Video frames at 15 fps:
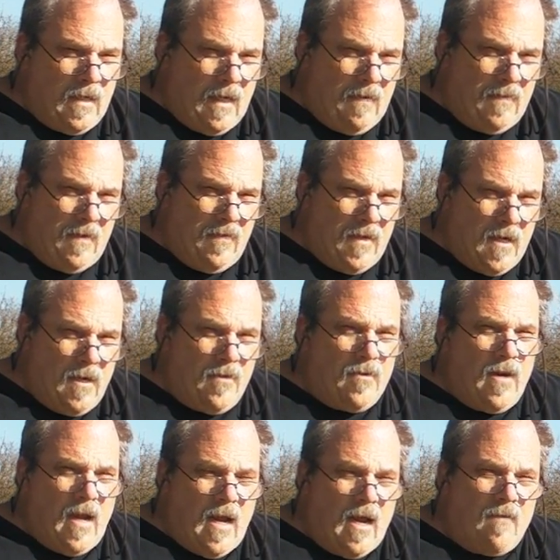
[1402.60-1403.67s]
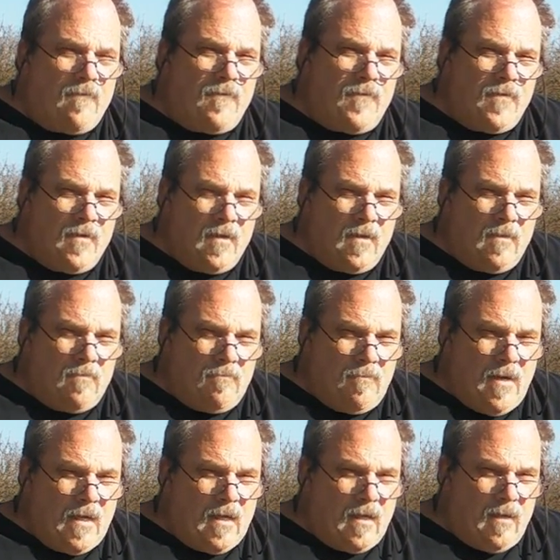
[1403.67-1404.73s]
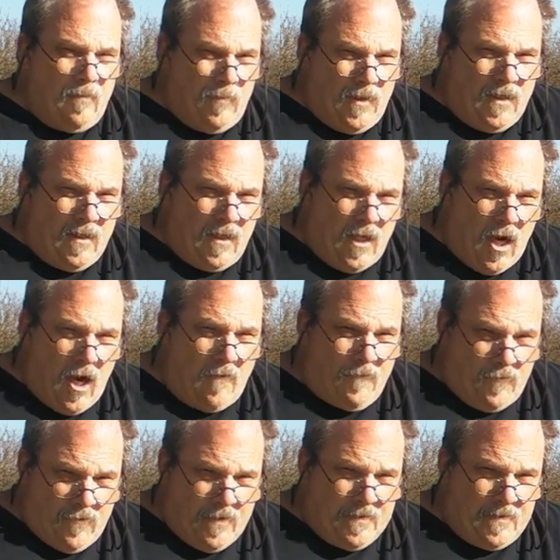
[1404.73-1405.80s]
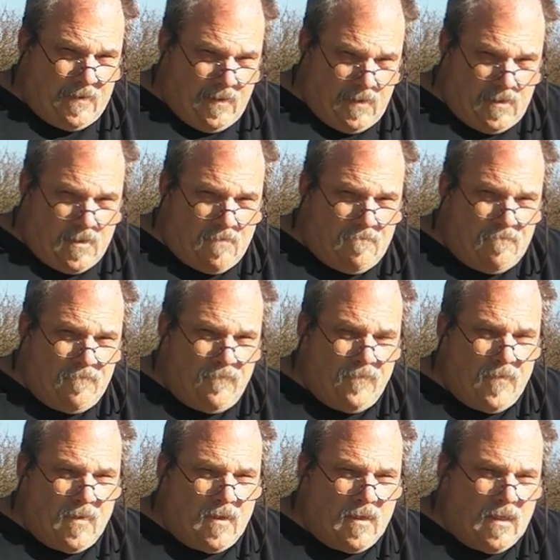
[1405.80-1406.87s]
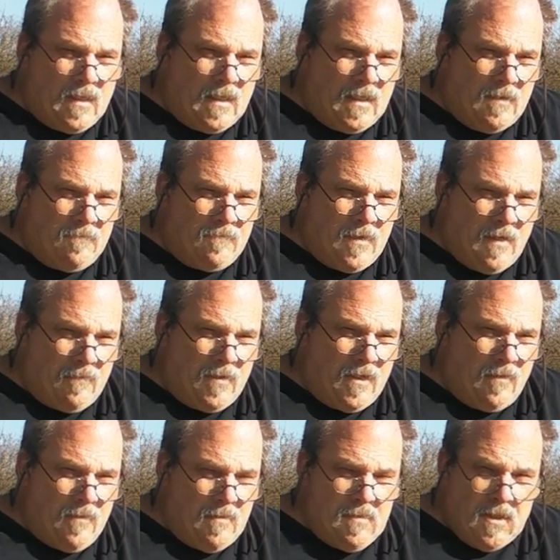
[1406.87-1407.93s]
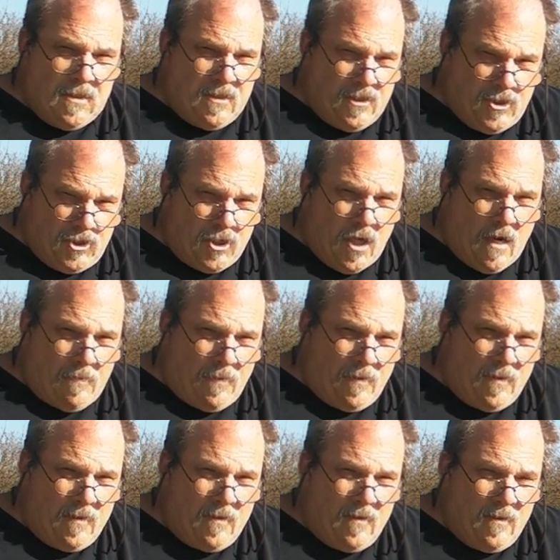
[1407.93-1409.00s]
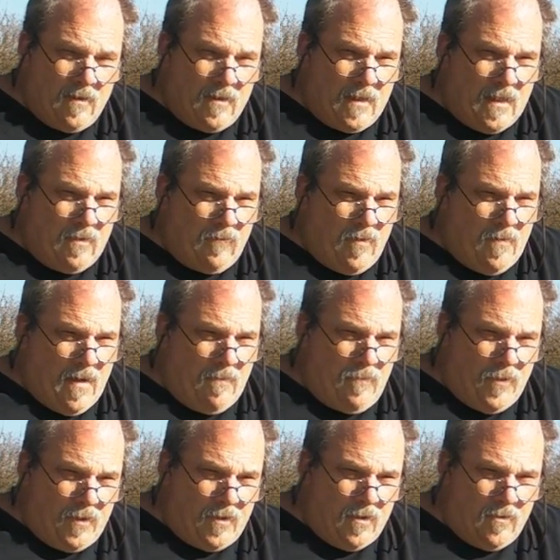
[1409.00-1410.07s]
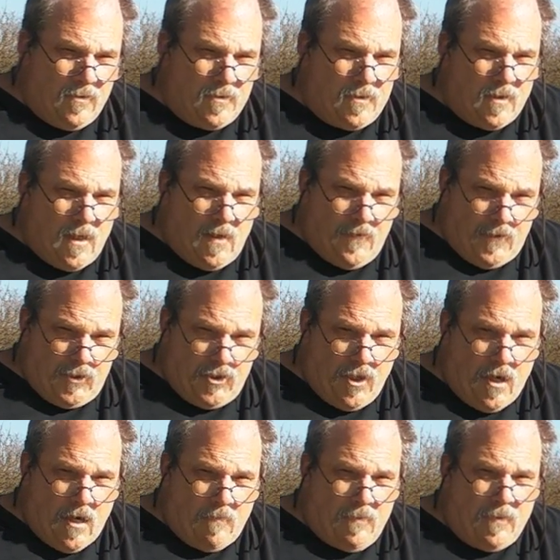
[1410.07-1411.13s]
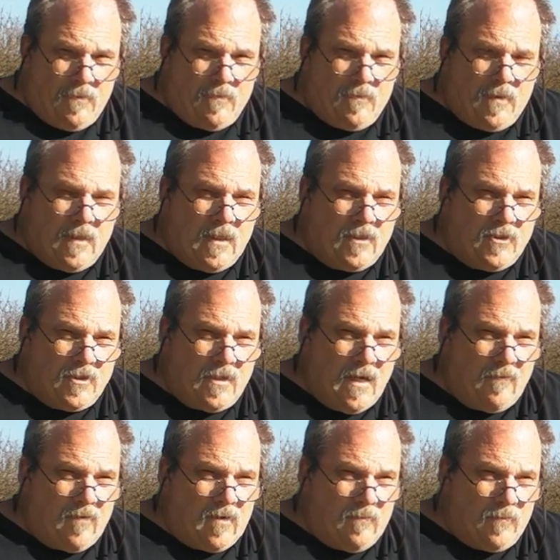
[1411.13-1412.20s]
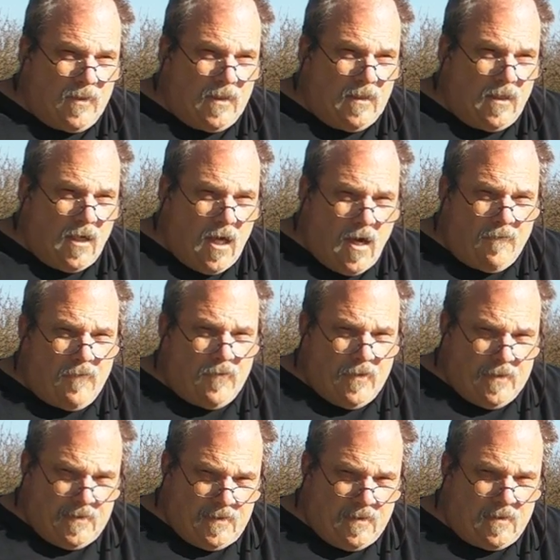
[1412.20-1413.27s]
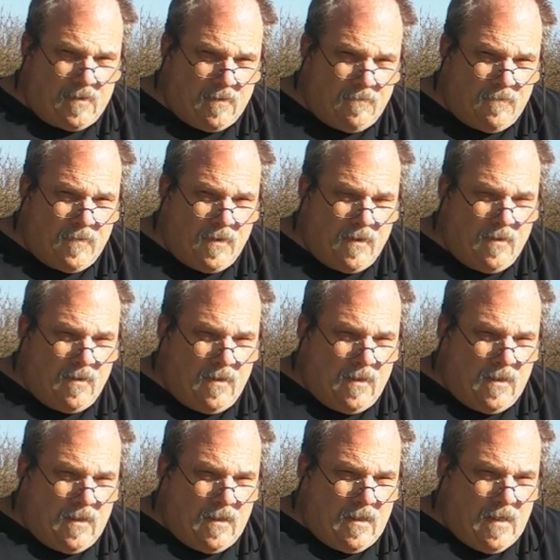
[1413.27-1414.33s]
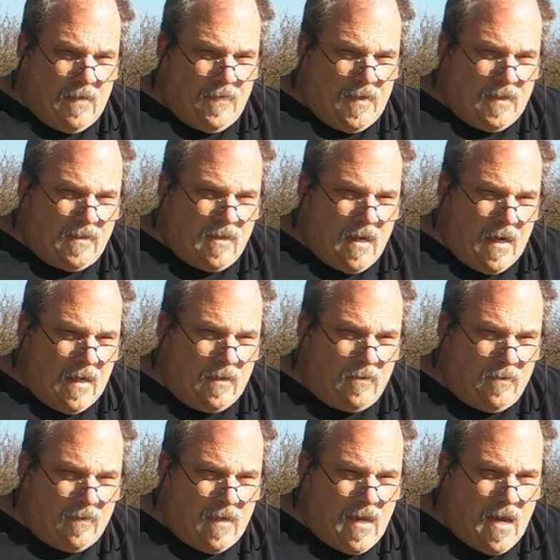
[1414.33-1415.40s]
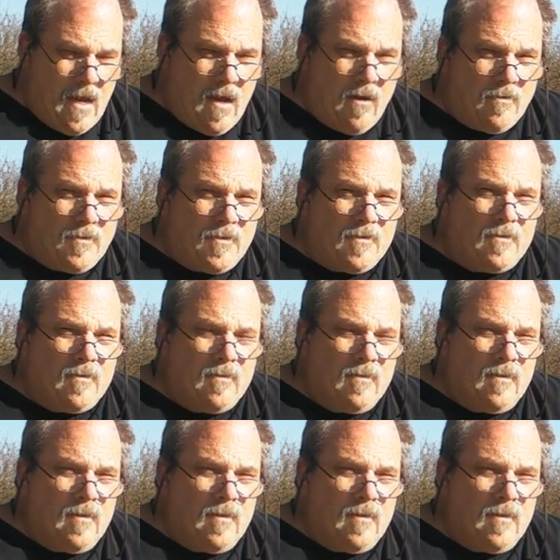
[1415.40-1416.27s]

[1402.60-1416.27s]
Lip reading: and then the other half make a completely off-grid system. I'm going to be building a shop, and we may put those on the shop and just have a completely off-grid system, and then tie it to the house